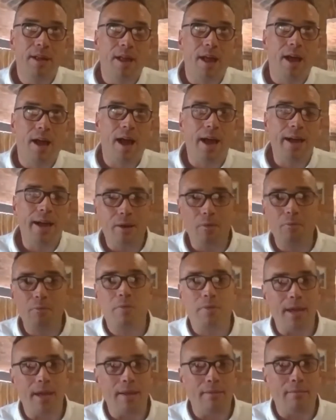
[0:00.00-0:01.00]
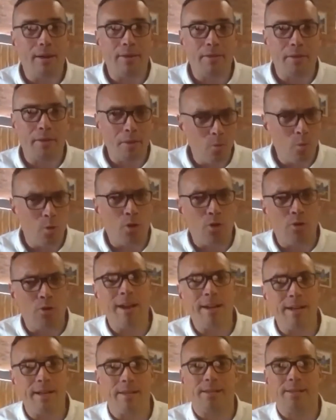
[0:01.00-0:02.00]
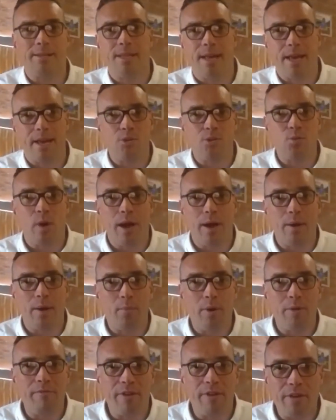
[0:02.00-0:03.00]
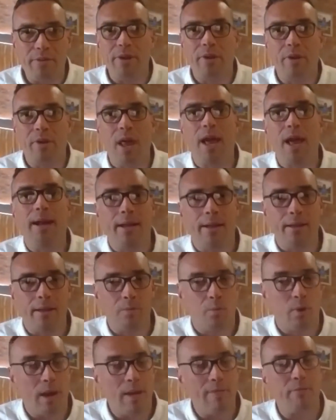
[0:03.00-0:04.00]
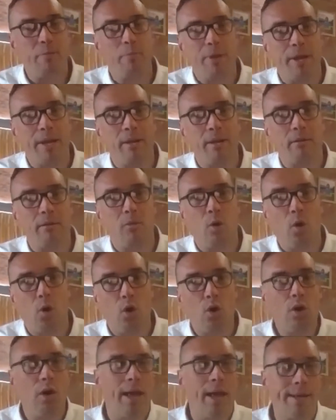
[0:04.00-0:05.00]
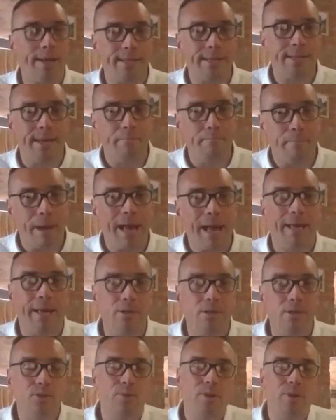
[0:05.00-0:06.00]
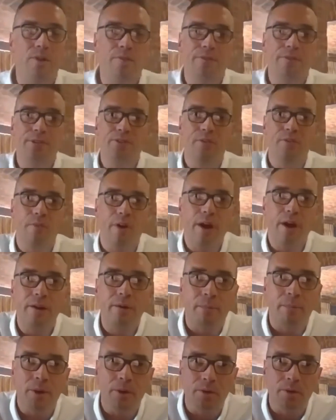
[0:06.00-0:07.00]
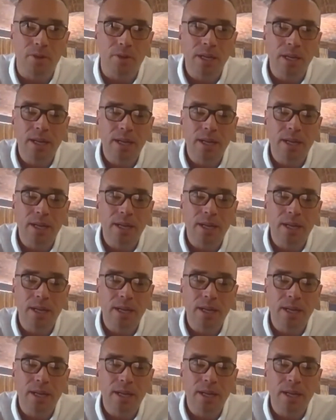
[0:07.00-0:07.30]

I don't think, I think we're already at the stage where we're very unlikely that we'll ever bring all that team back into an office environment.